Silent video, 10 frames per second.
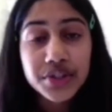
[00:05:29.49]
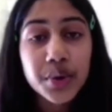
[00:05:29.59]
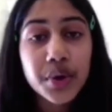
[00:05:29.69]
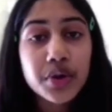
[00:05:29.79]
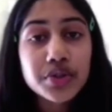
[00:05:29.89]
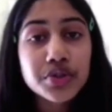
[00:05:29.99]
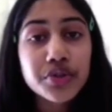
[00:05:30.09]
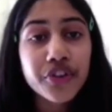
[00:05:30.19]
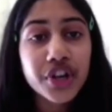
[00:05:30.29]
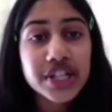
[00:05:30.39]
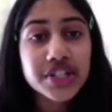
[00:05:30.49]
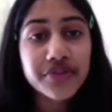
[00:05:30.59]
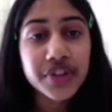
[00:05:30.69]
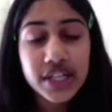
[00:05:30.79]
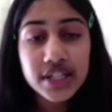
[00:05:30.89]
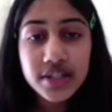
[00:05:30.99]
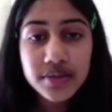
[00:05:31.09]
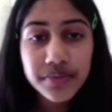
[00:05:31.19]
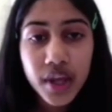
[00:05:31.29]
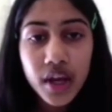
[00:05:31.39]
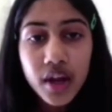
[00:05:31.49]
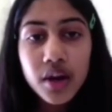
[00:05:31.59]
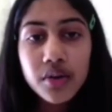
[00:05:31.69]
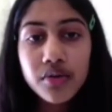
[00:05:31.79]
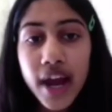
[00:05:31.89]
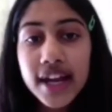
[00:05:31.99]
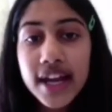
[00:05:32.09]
So it goes through for each of these, right?